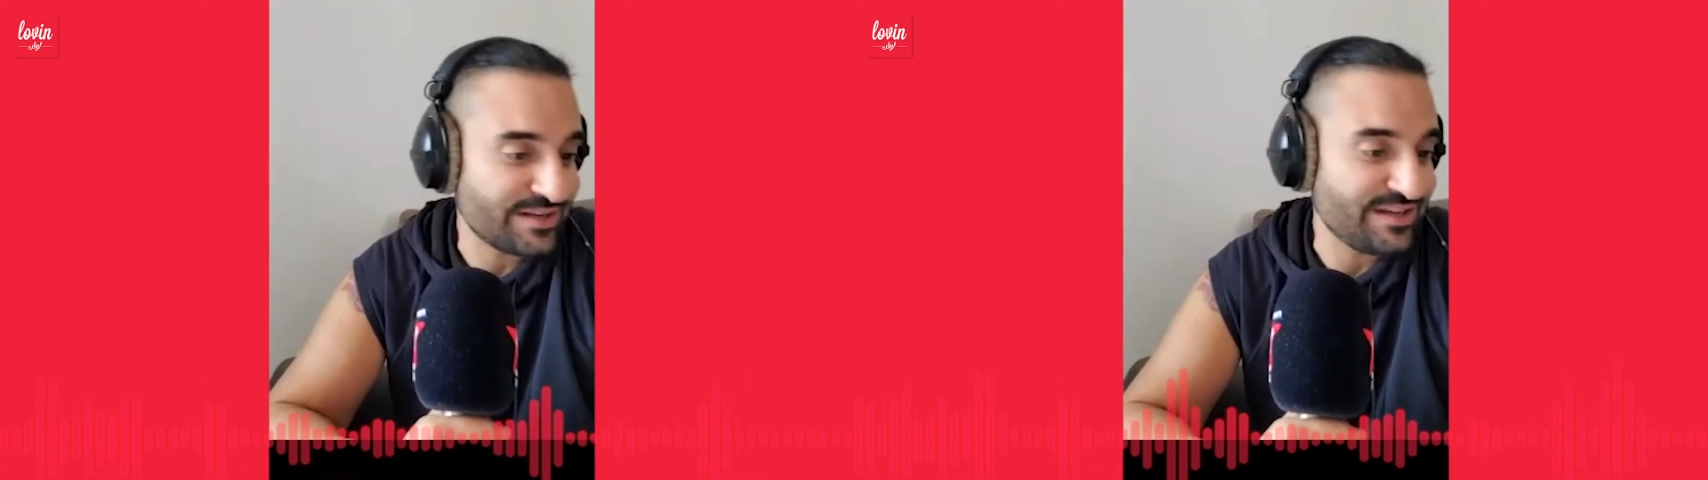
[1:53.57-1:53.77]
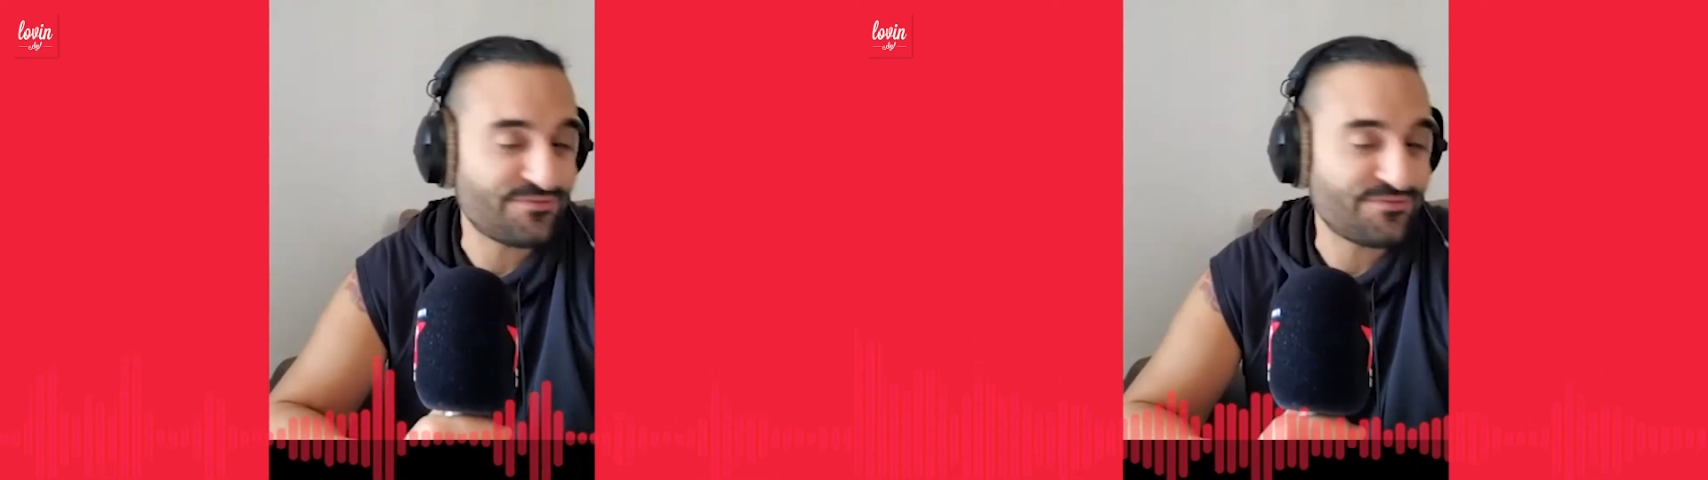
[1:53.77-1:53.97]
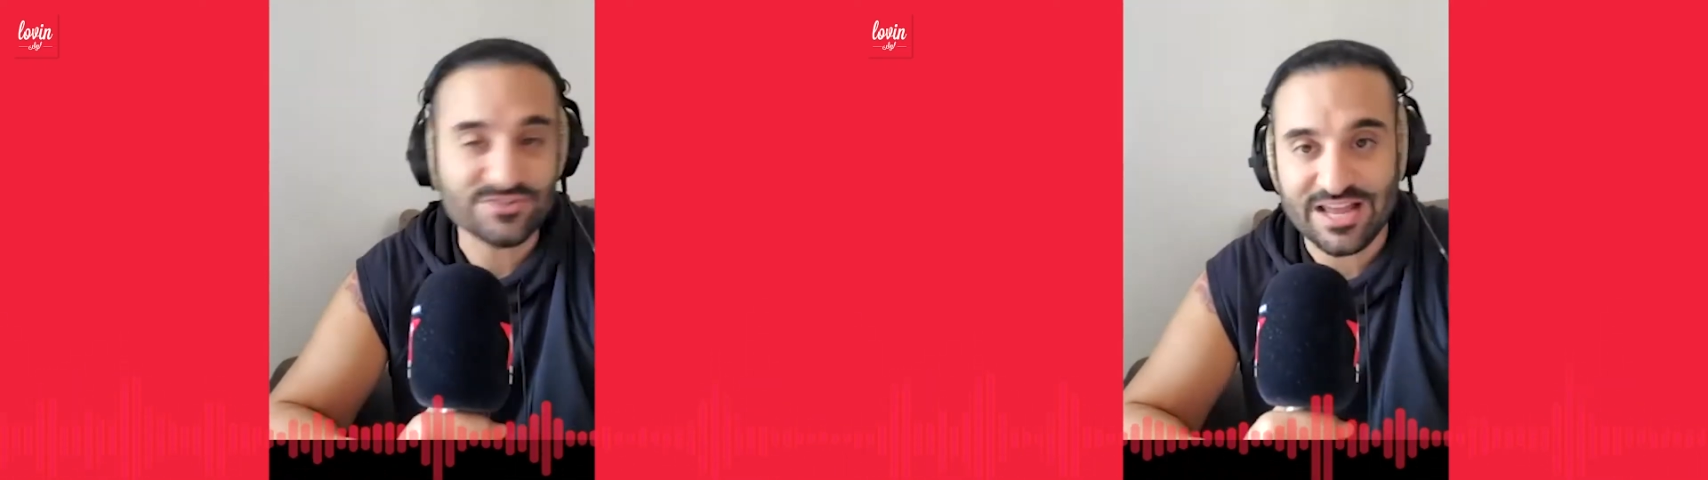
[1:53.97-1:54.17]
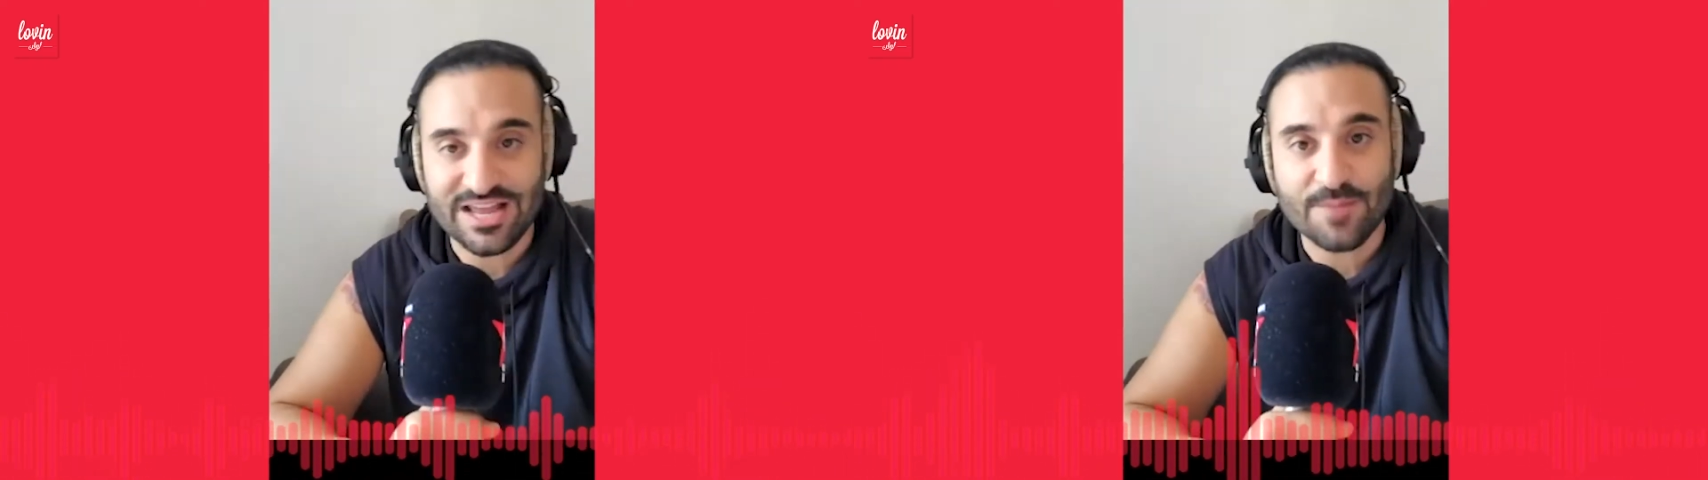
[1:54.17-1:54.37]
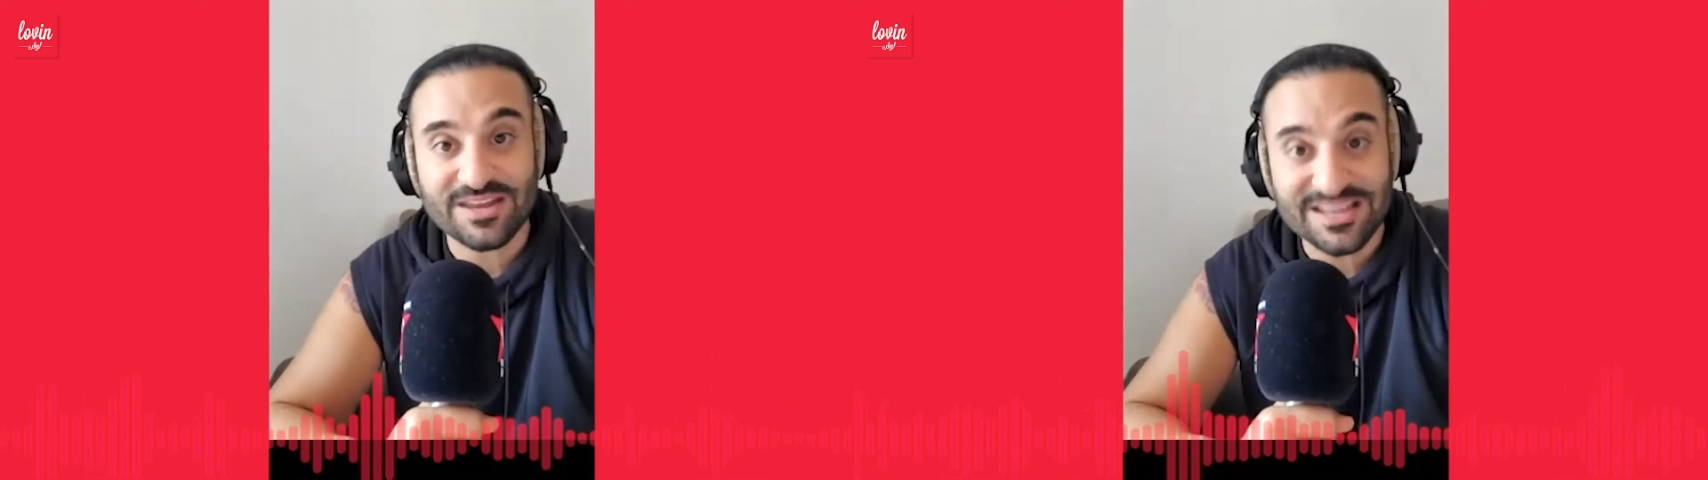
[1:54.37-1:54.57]
if it's going to
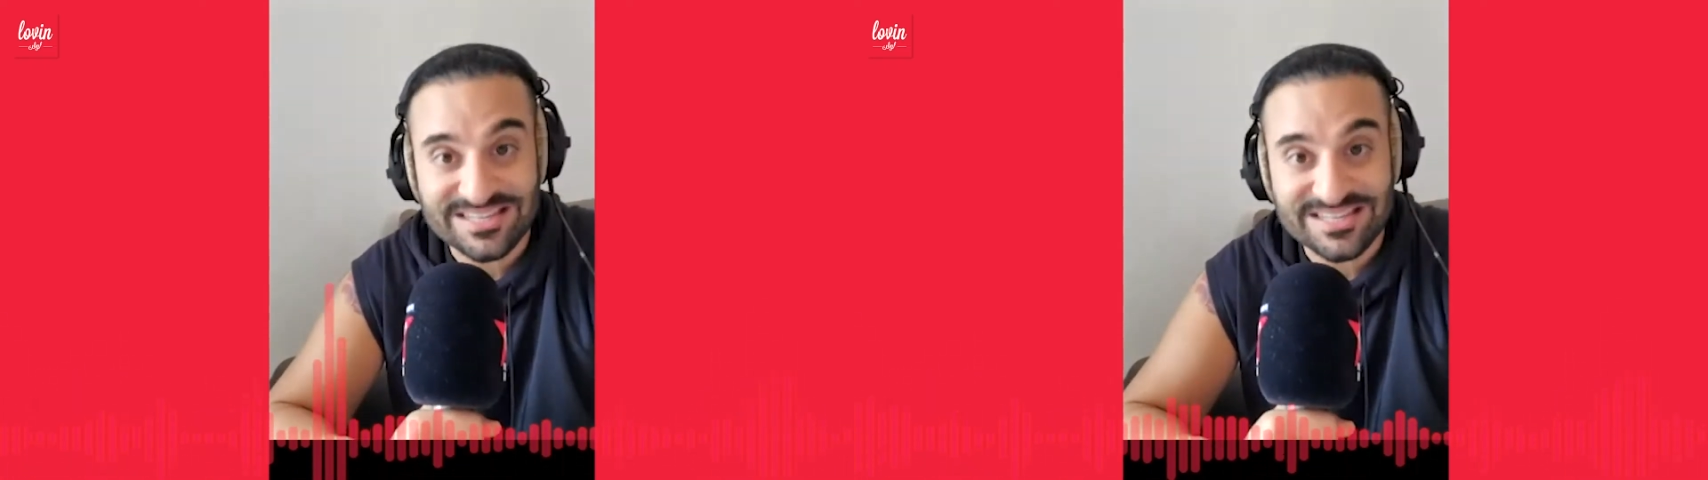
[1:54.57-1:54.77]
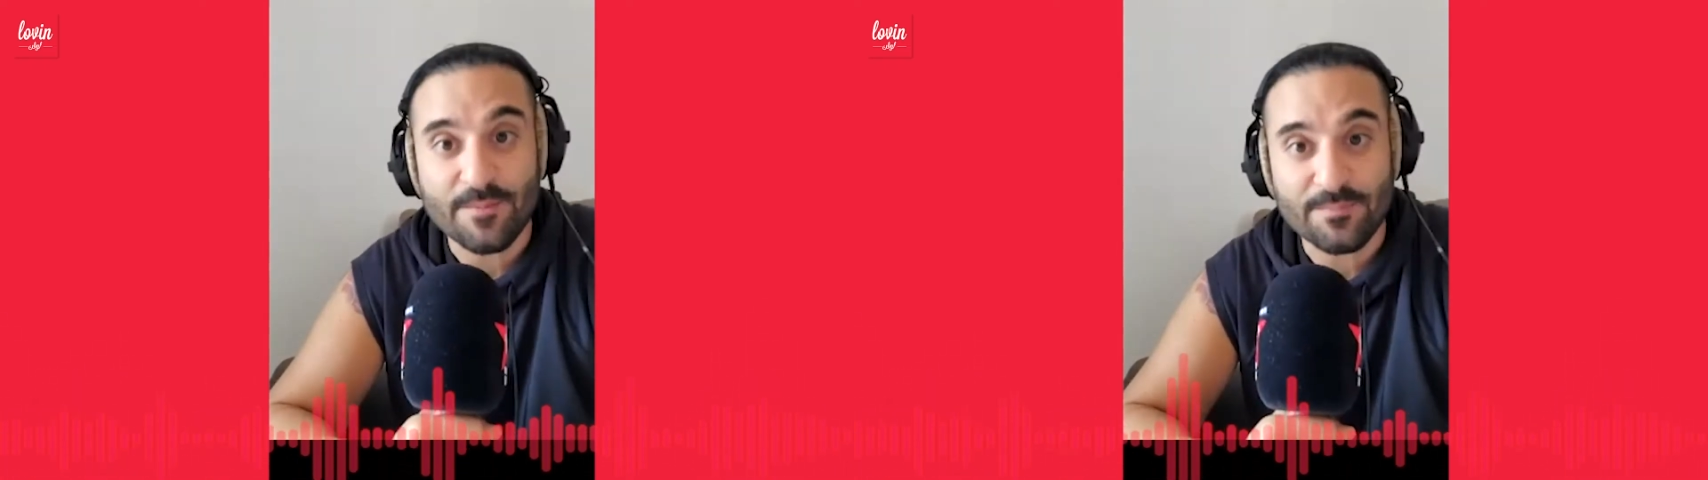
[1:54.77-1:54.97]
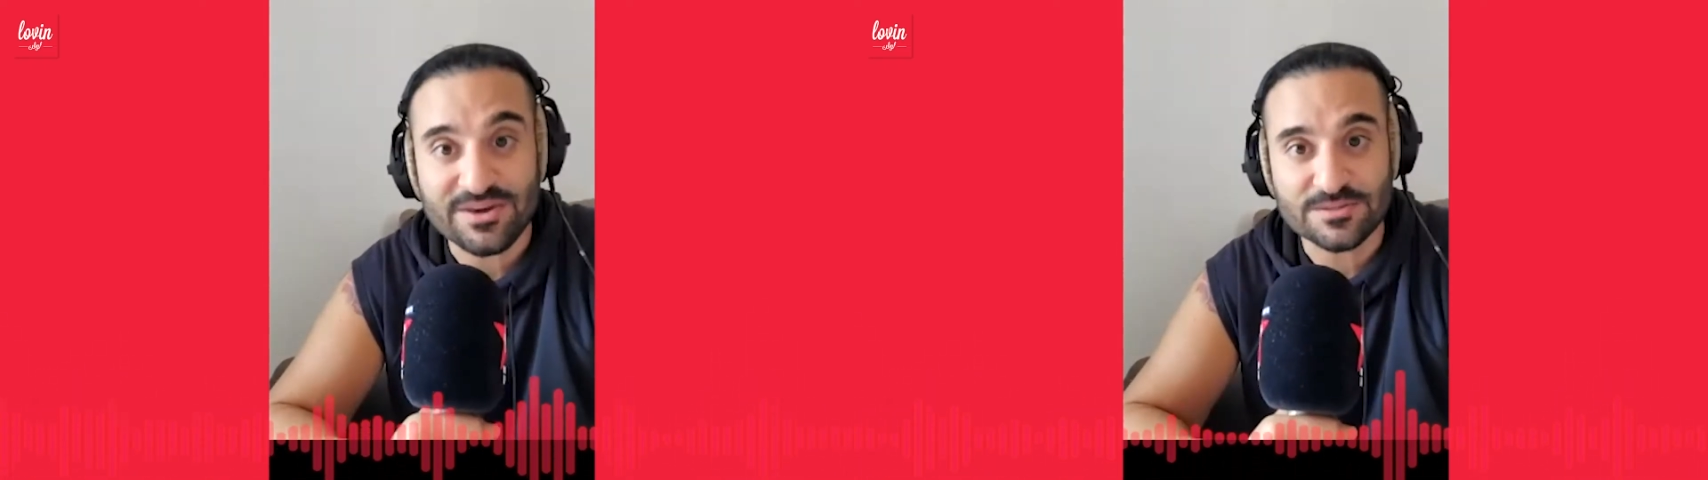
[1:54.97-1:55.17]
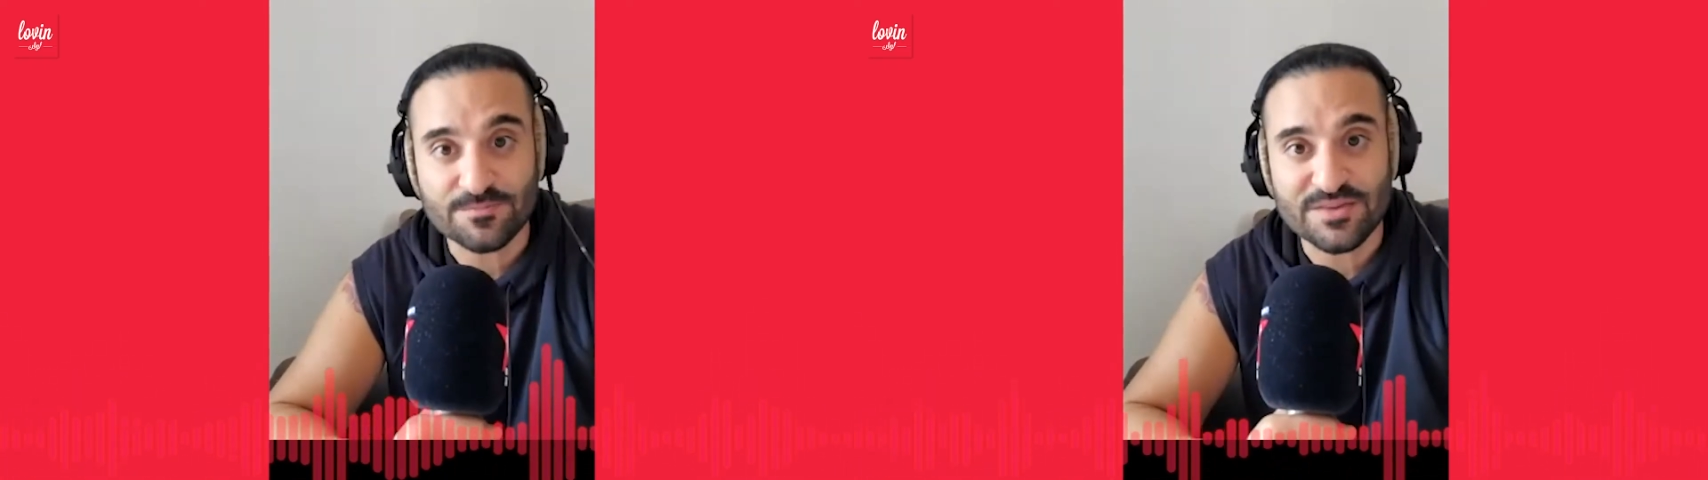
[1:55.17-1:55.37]
happen it's happening to